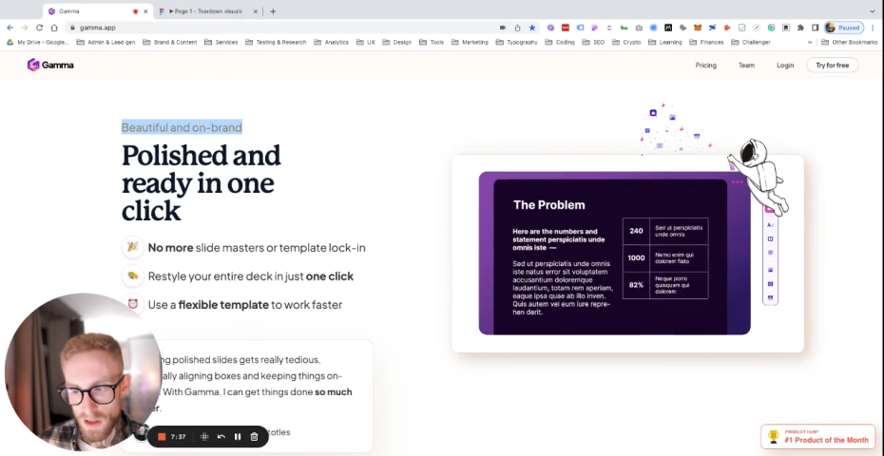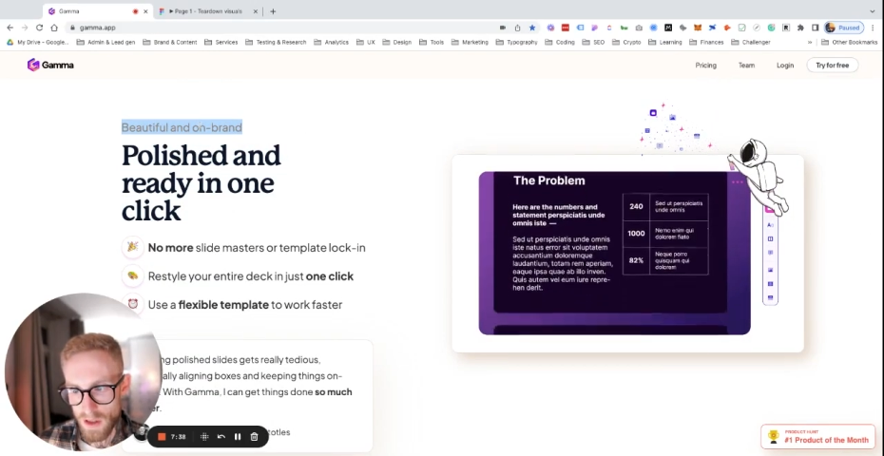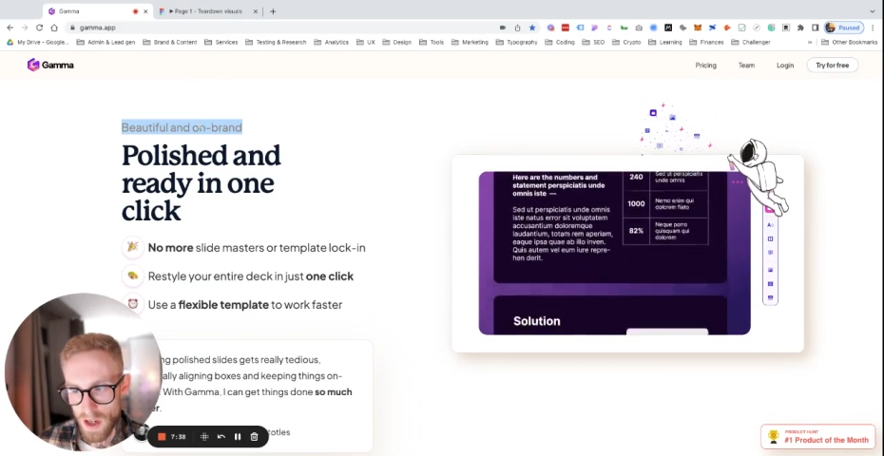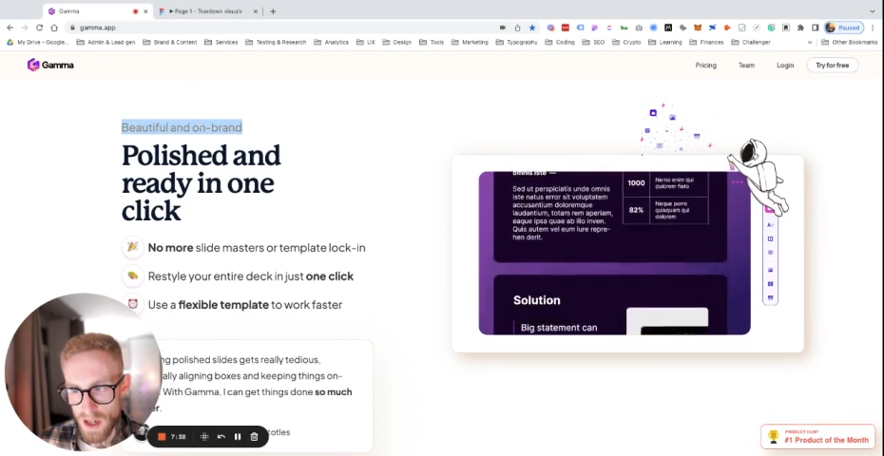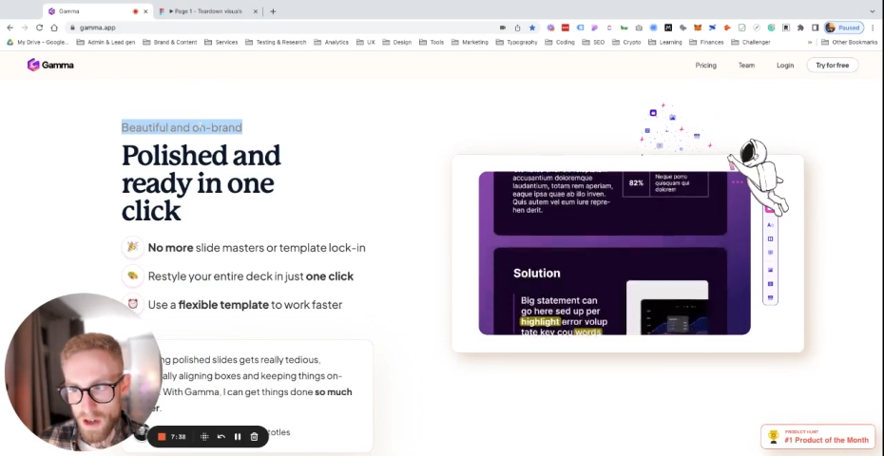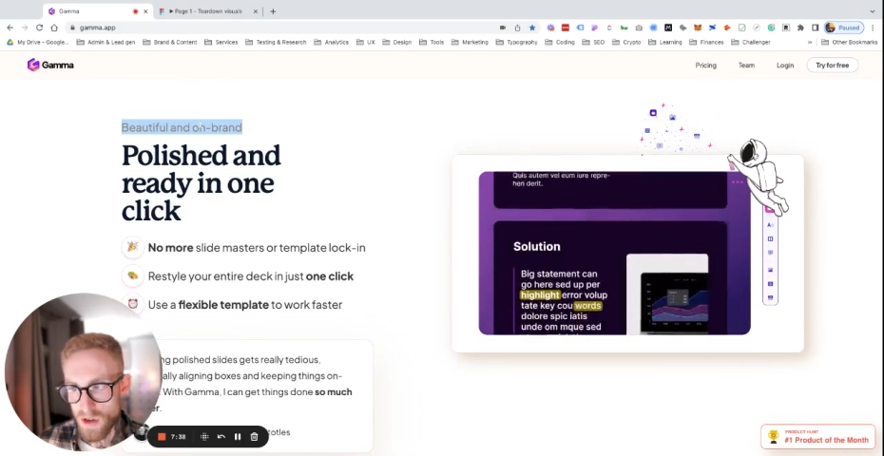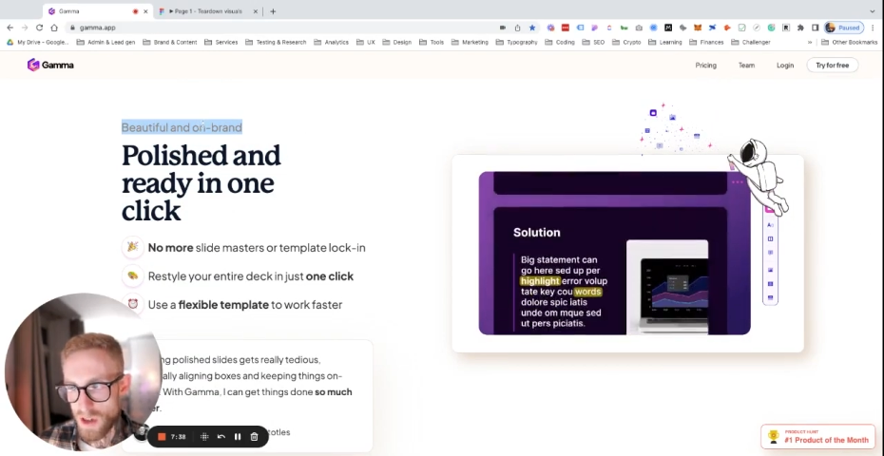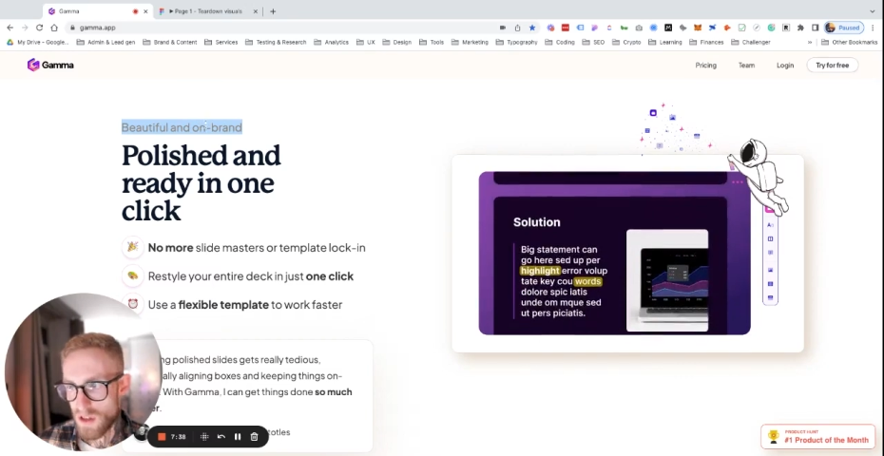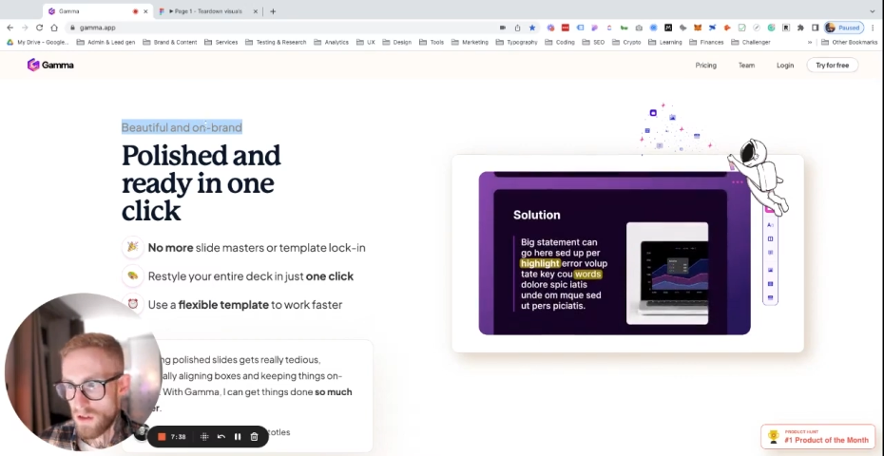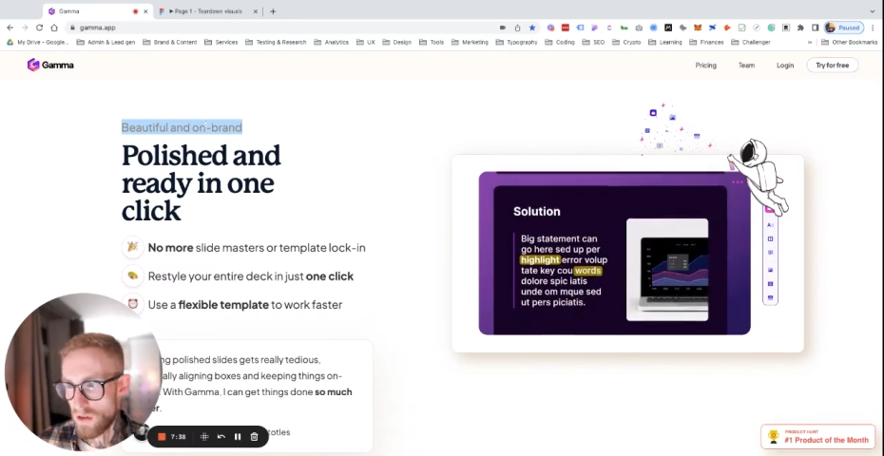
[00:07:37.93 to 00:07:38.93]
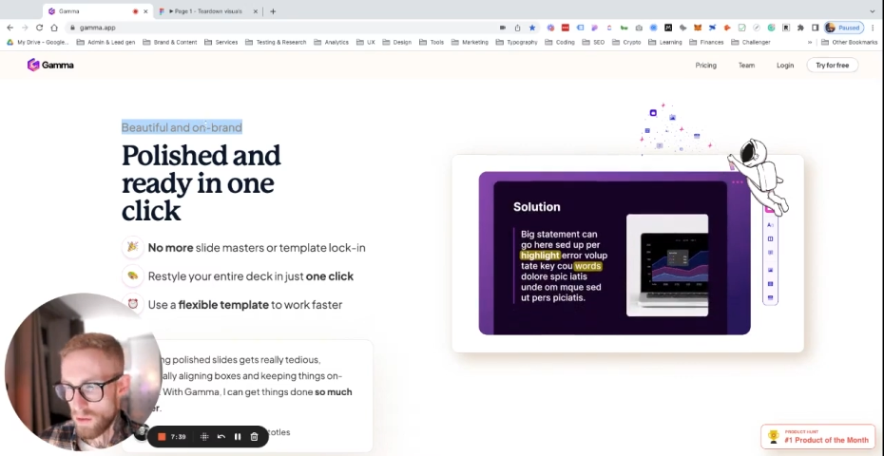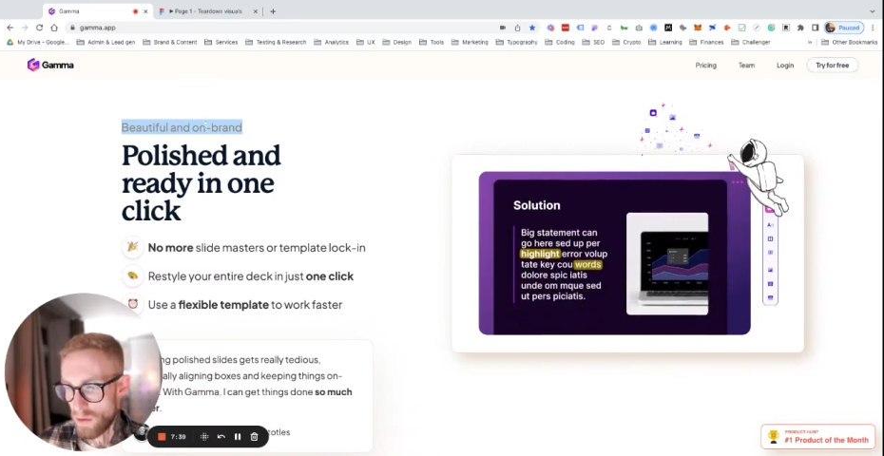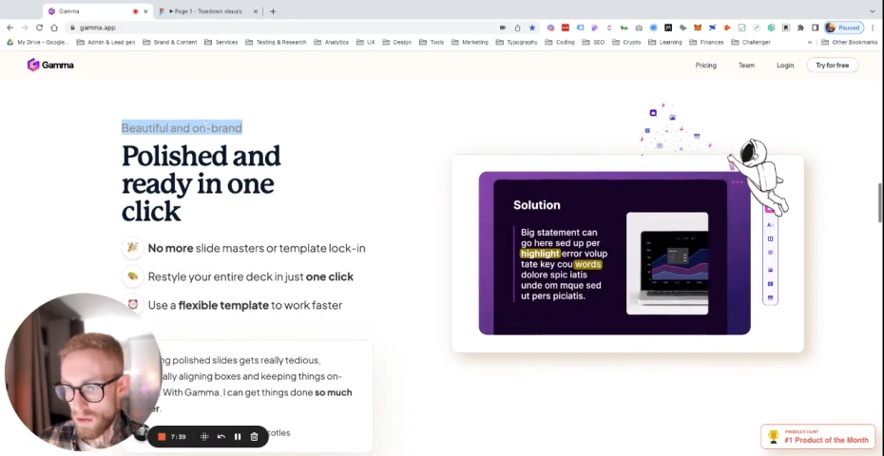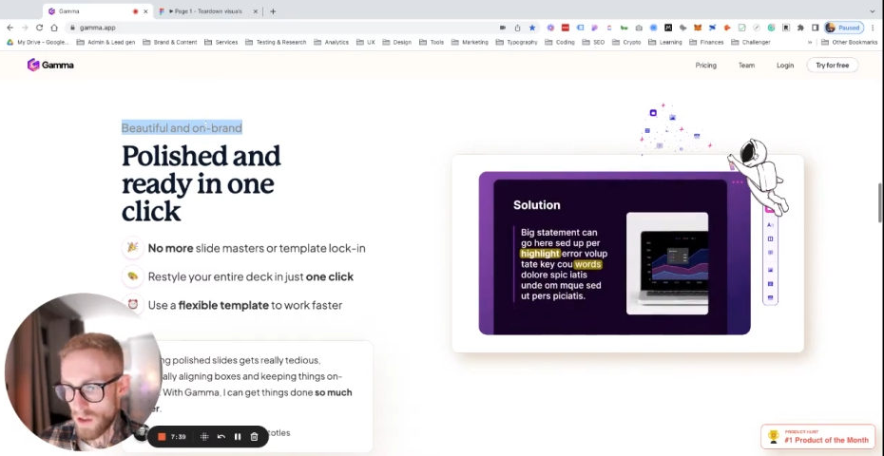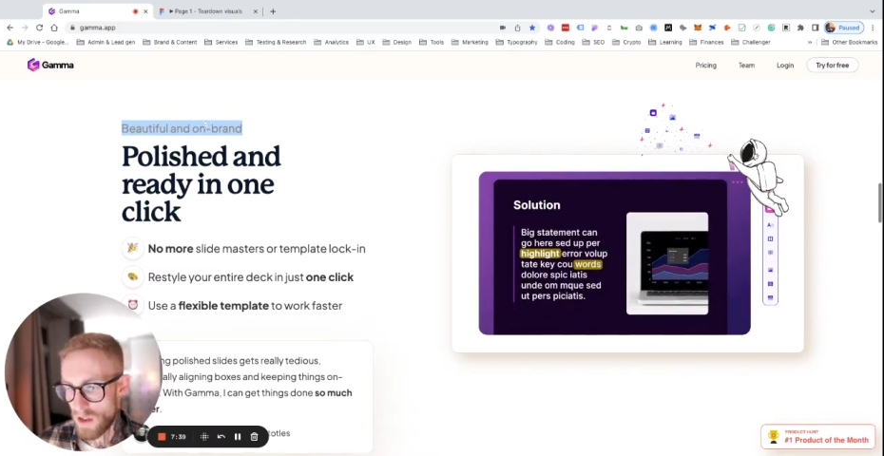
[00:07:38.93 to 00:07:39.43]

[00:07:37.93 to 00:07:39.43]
I use it to